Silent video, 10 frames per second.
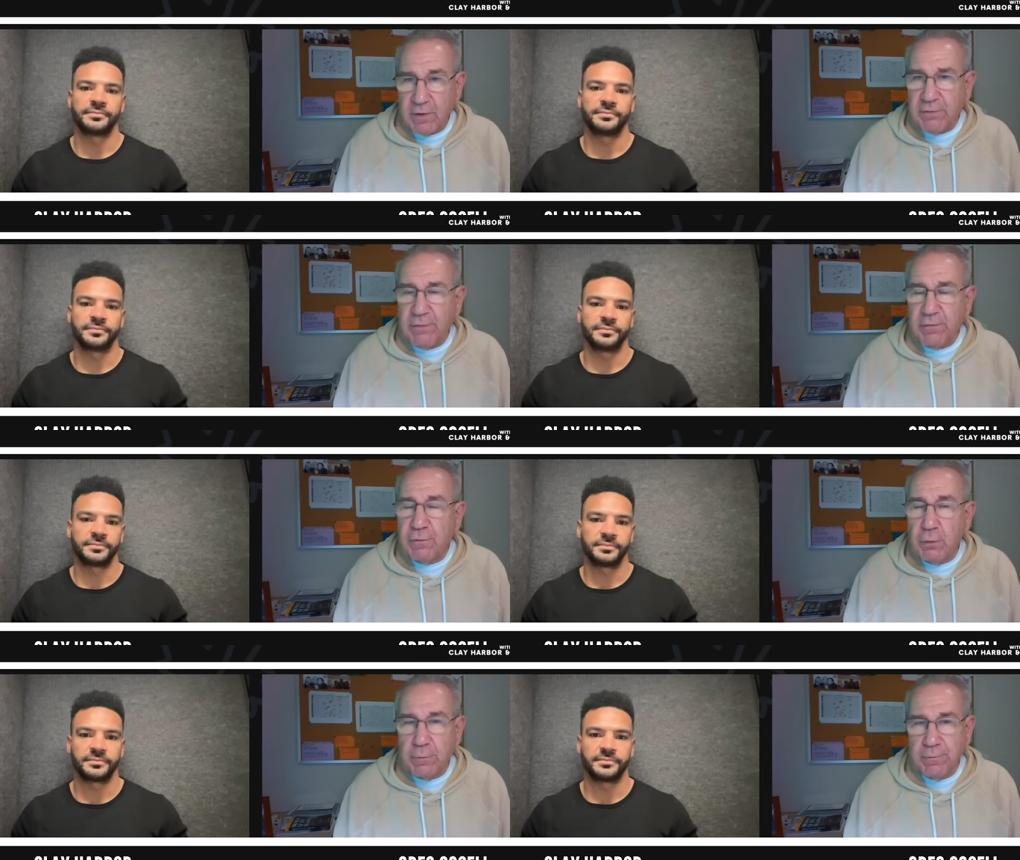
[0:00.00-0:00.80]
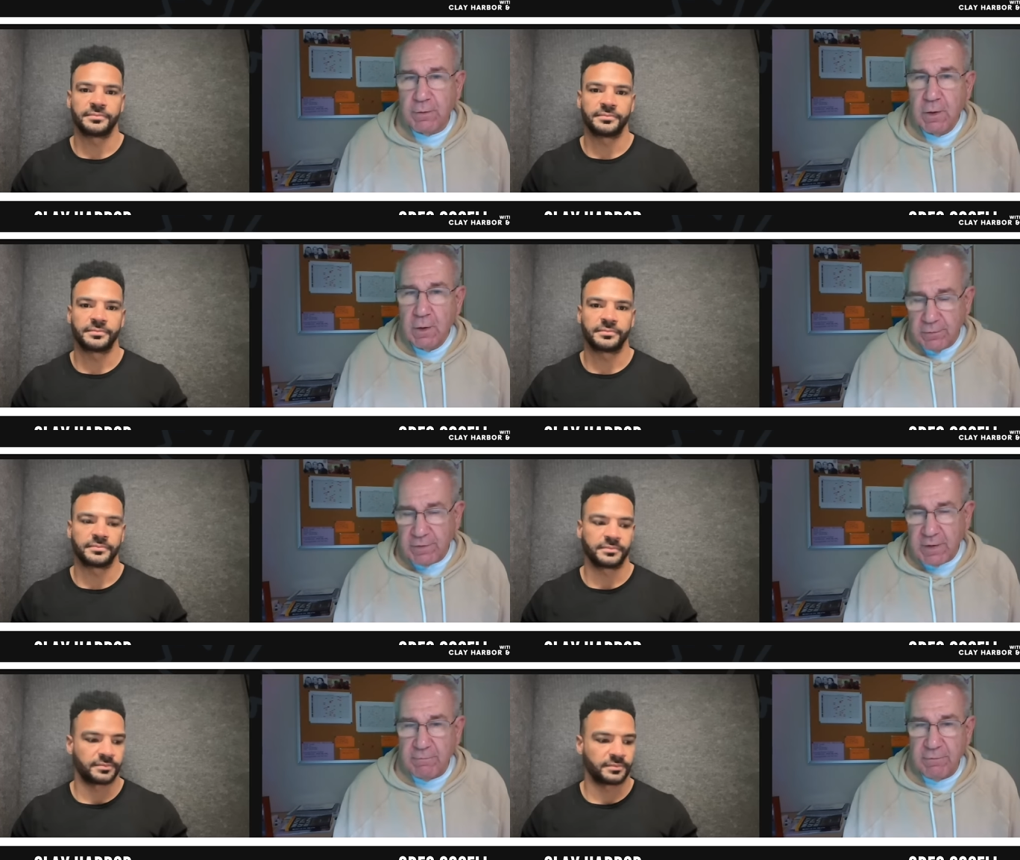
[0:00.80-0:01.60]
Speaker 1: Let's assume for this
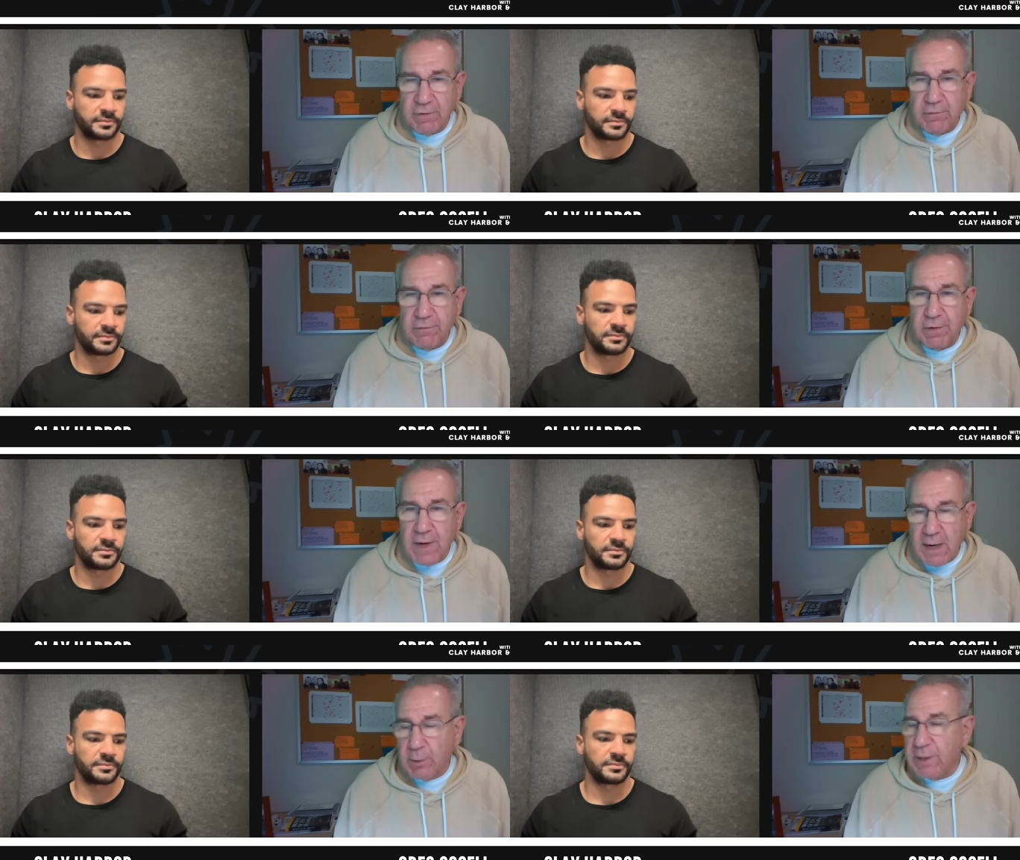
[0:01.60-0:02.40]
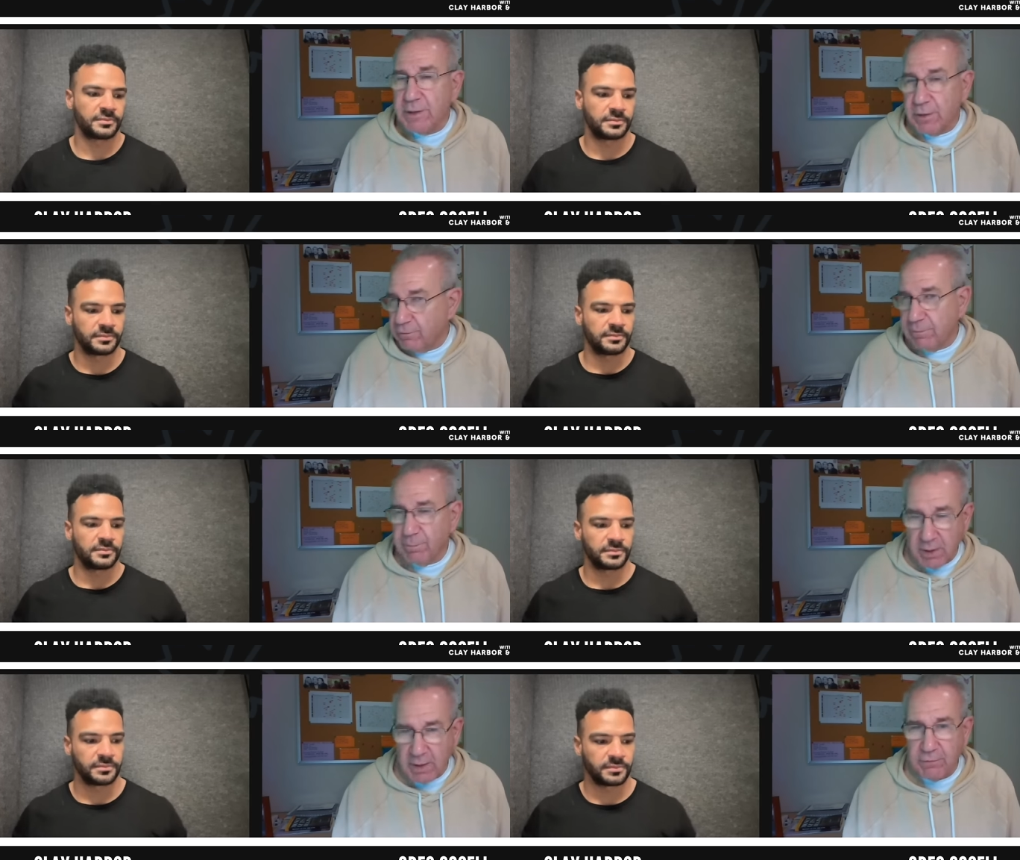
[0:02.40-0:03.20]
conversation now he doesn't
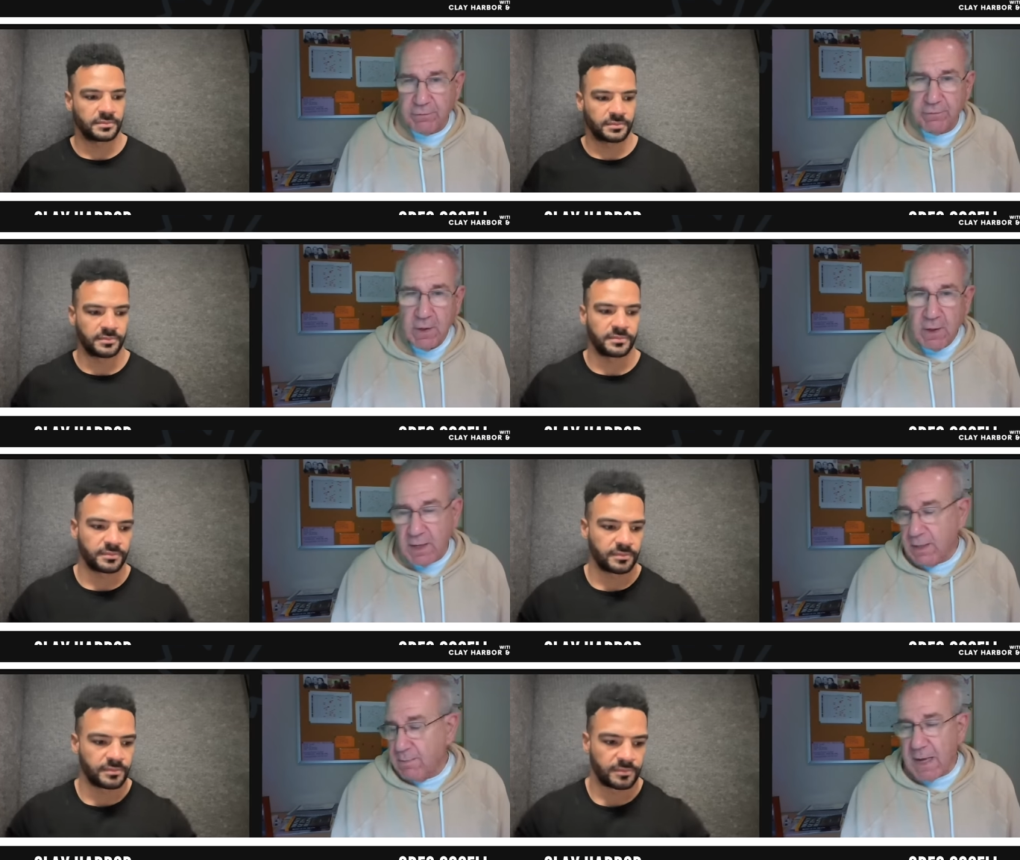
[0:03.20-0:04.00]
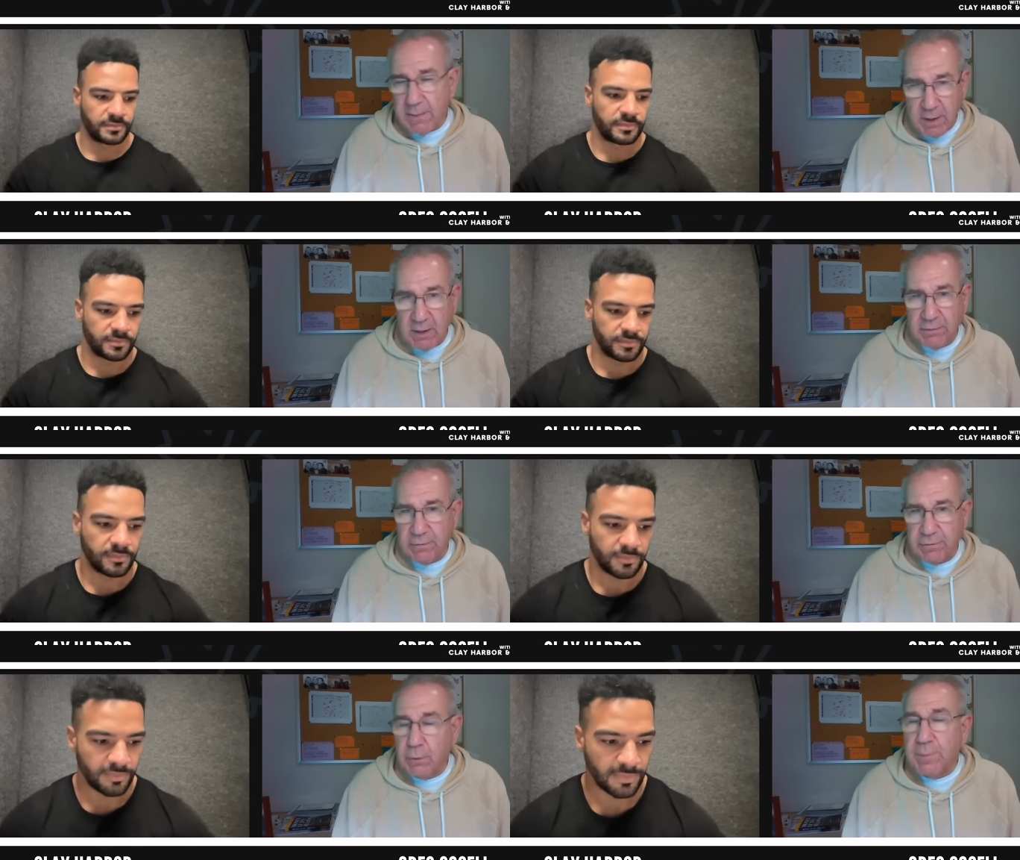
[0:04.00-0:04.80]
play, just and he may, but let's
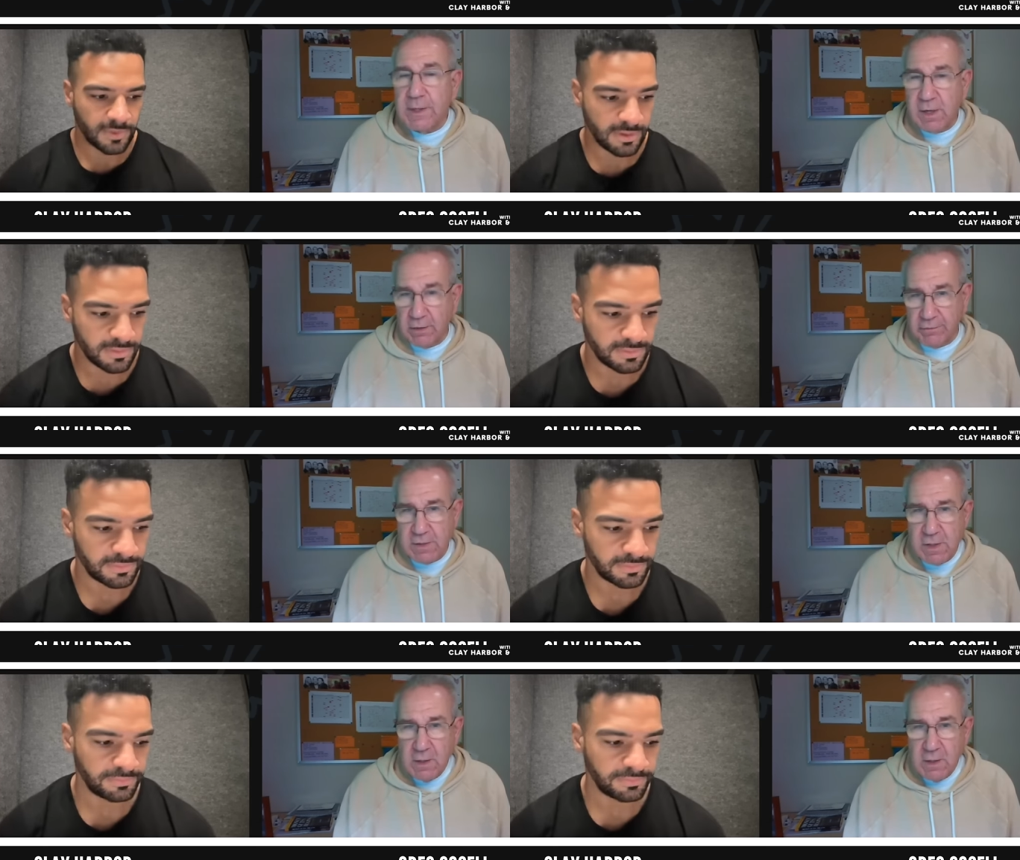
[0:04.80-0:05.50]
assume he doesn't